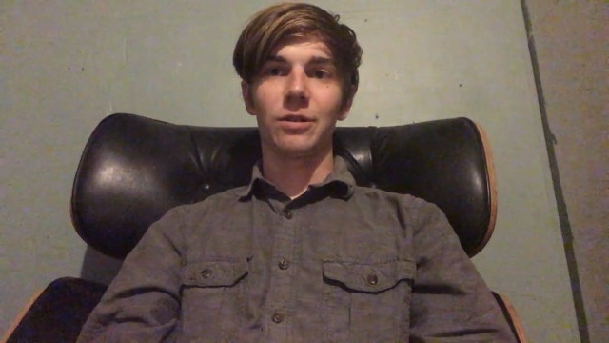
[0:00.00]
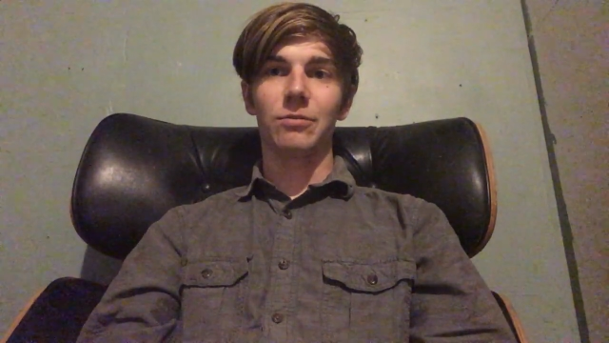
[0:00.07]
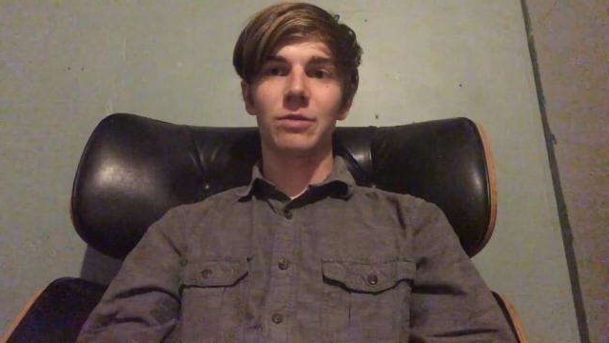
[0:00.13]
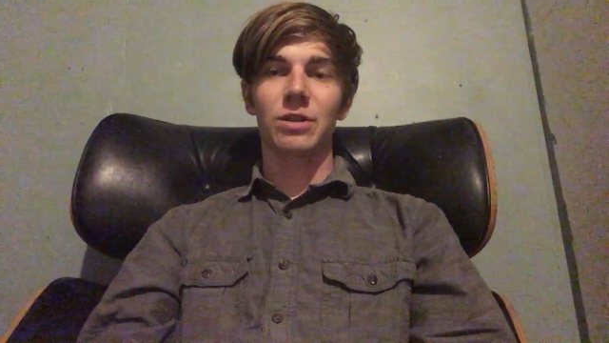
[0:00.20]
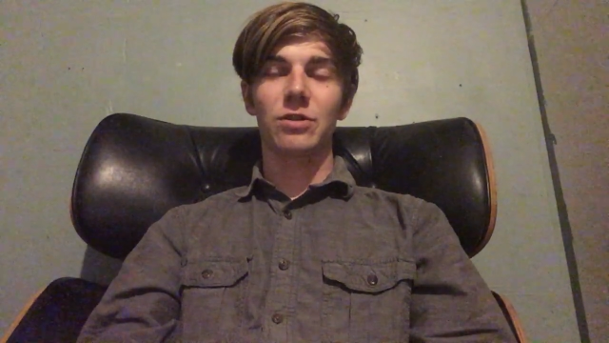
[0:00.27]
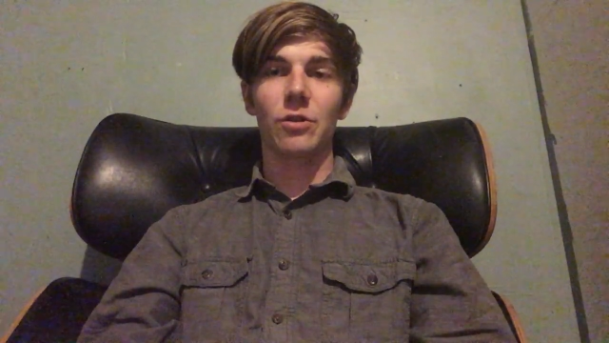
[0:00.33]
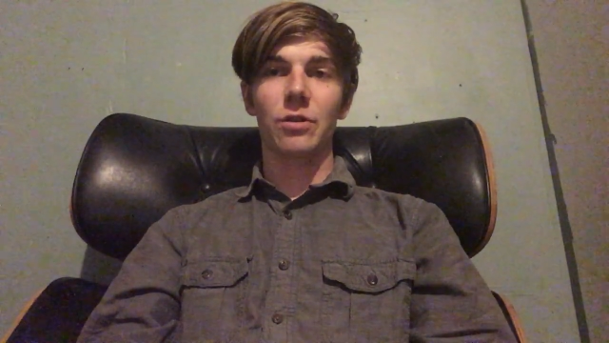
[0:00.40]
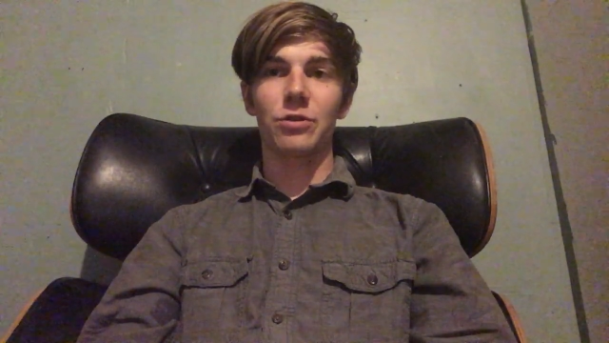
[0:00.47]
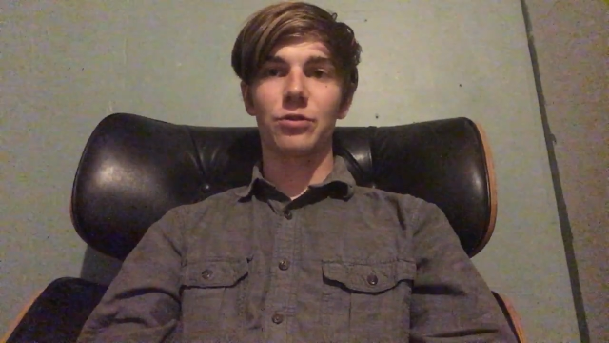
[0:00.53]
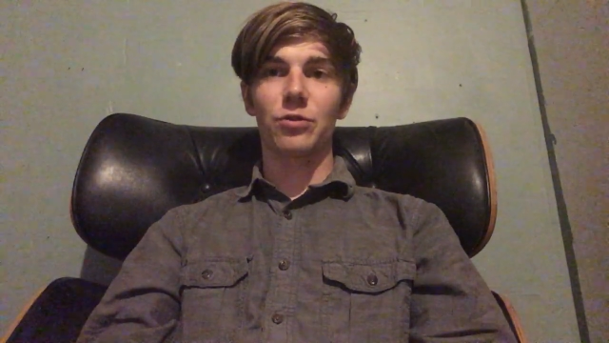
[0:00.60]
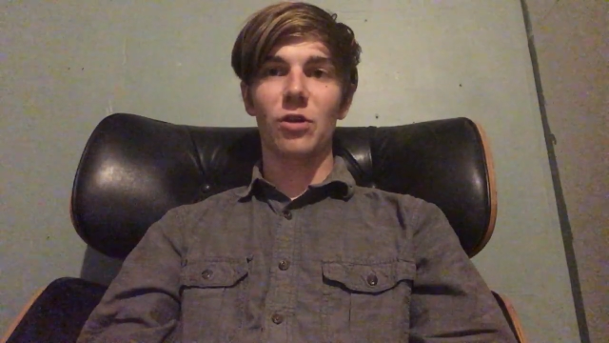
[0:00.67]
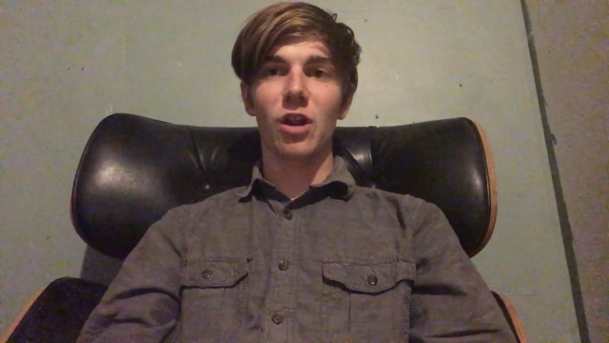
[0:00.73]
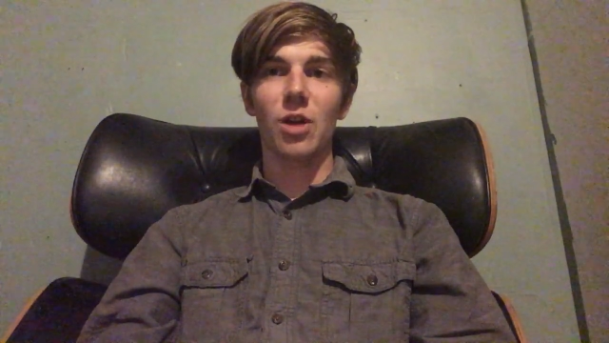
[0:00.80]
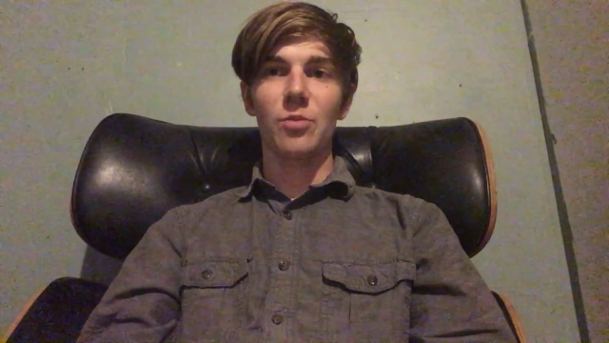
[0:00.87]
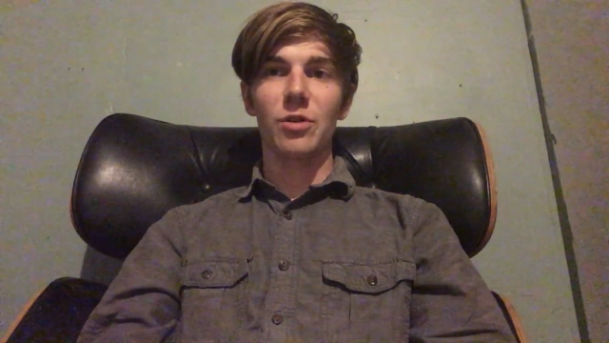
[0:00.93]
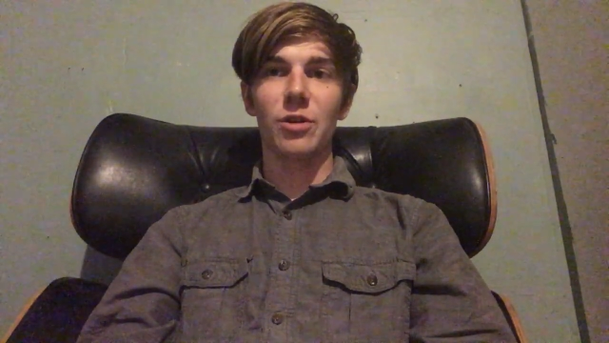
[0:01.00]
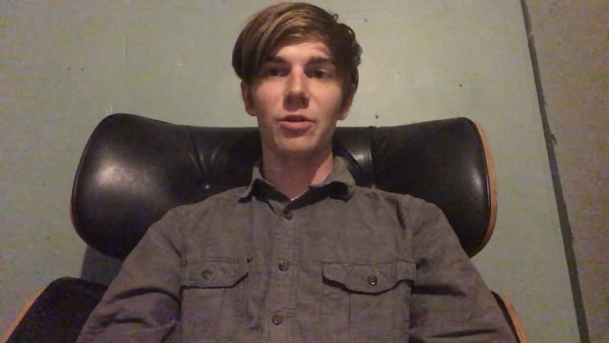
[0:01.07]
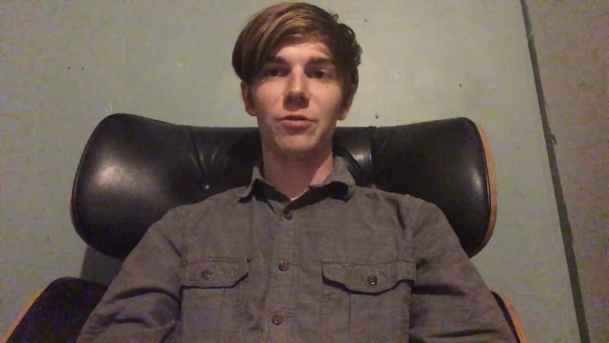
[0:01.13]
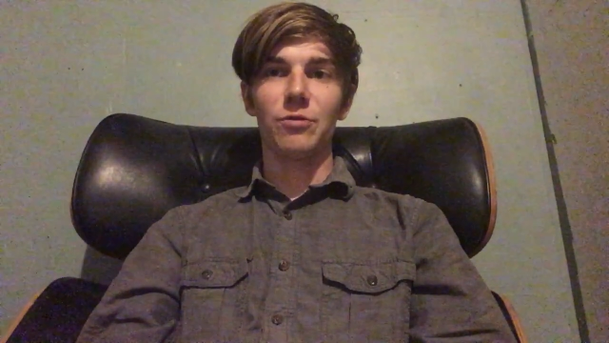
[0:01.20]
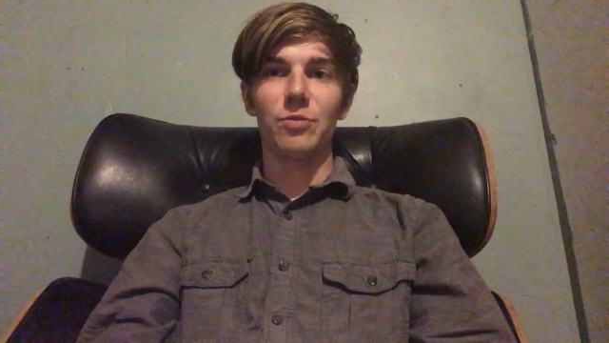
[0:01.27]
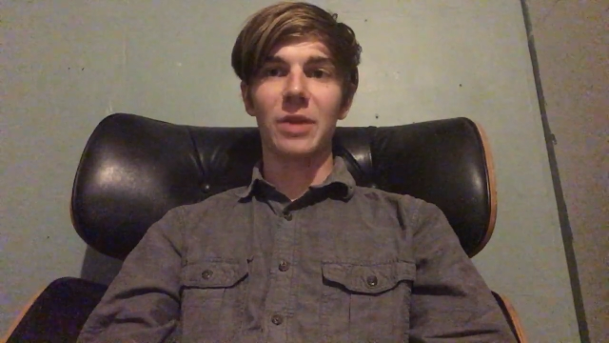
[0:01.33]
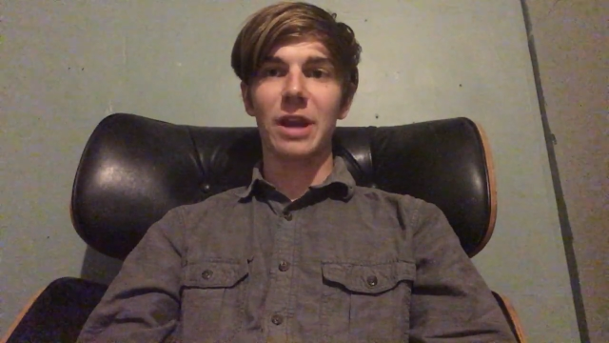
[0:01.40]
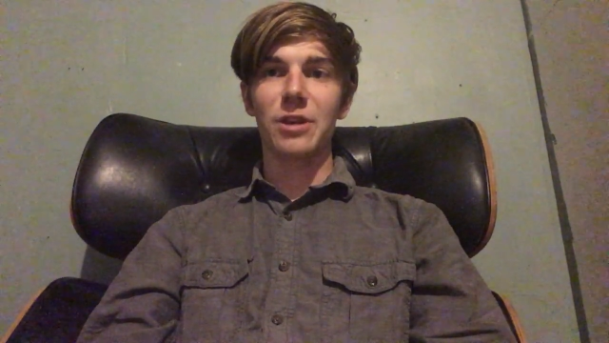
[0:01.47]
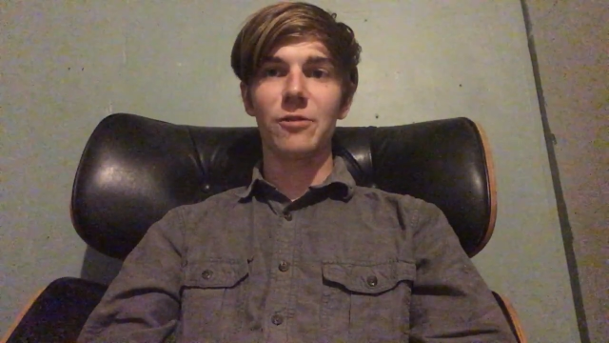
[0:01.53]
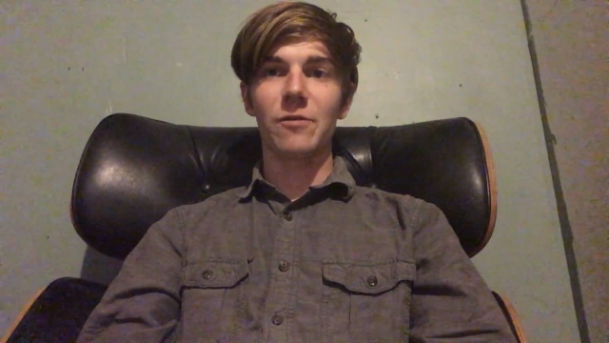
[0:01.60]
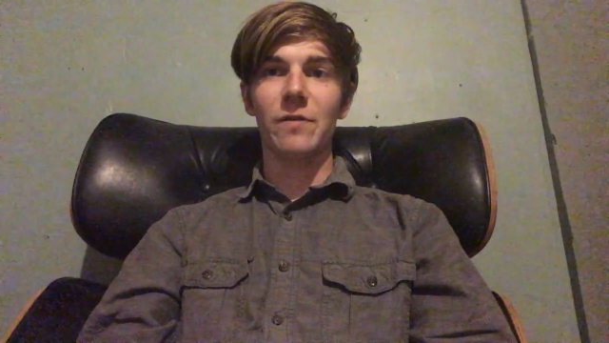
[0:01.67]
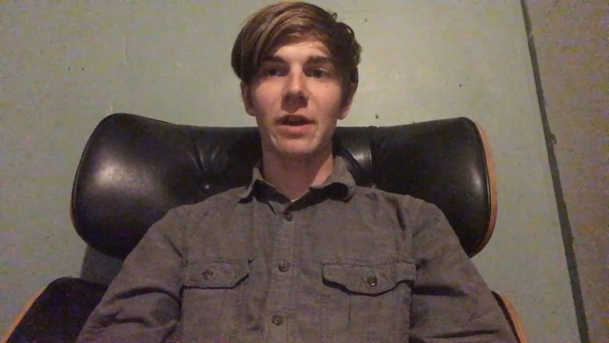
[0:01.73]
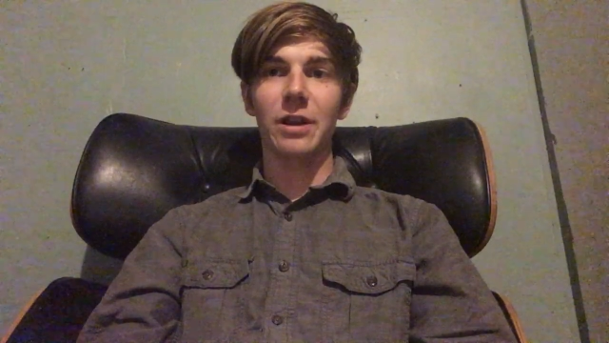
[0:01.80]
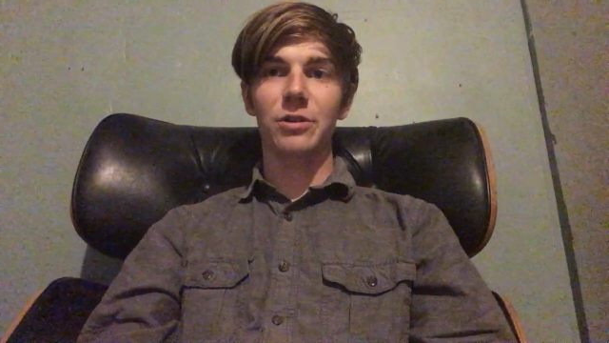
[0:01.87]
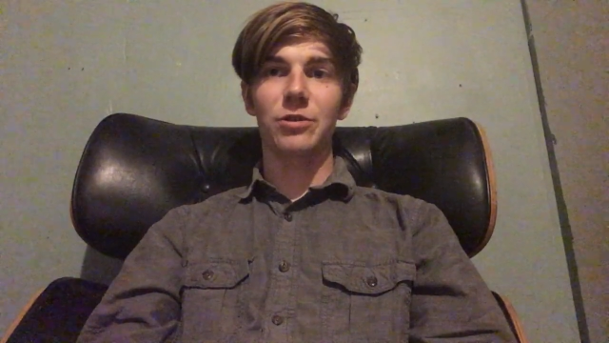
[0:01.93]
start drama,
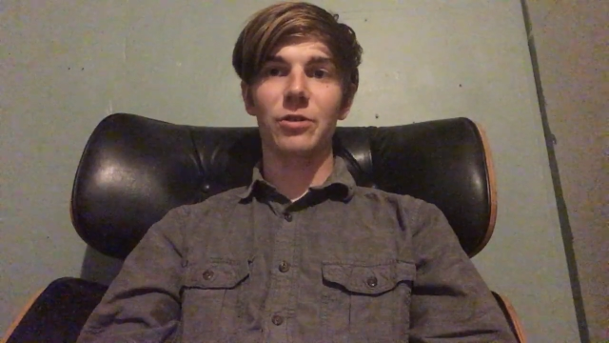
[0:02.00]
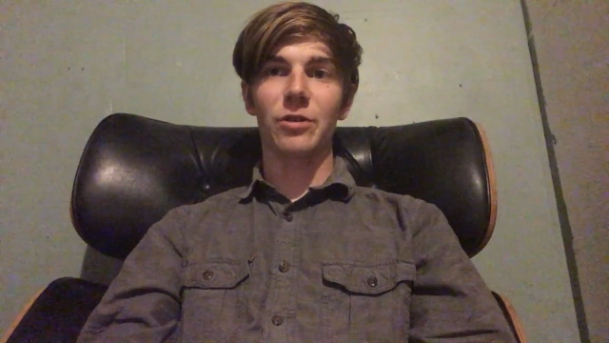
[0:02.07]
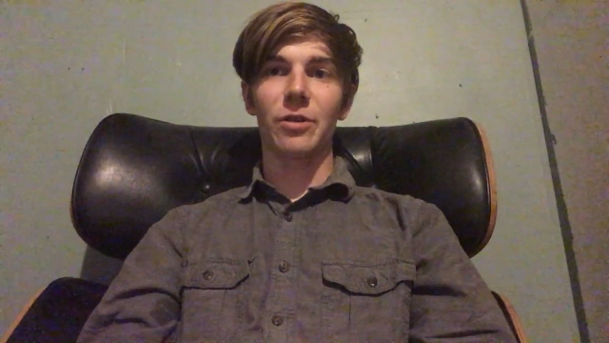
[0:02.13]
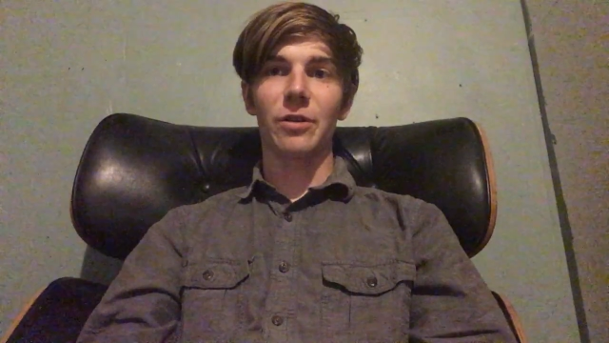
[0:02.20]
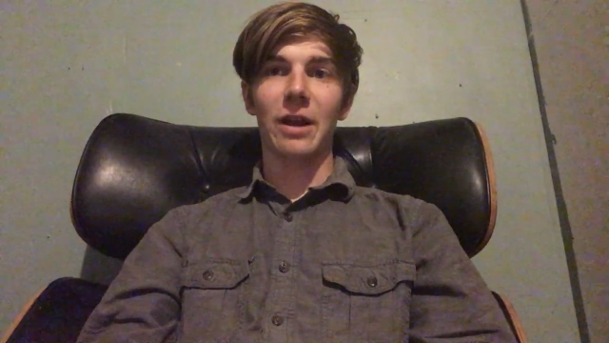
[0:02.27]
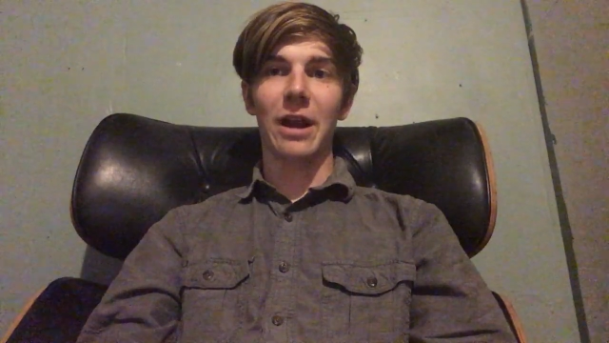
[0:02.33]
manufacture